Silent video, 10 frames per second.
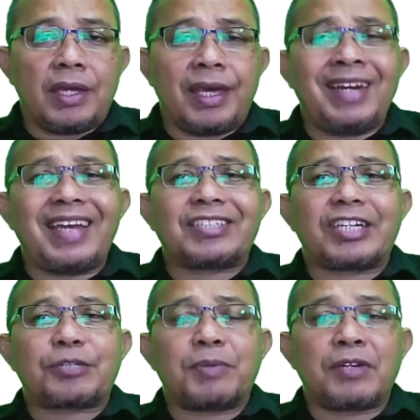In
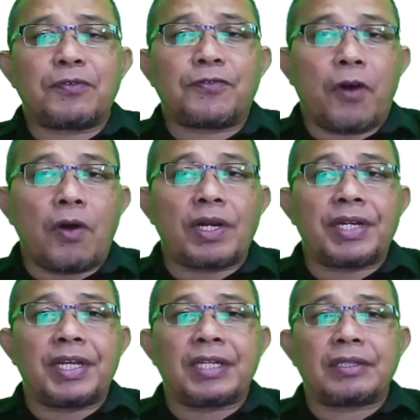assessment for
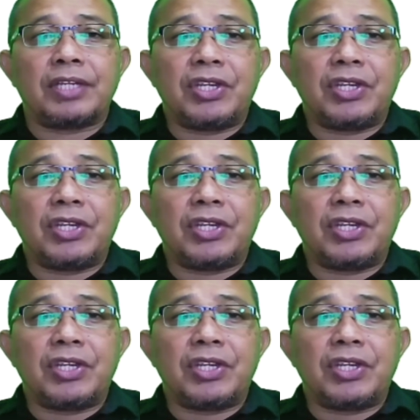learning,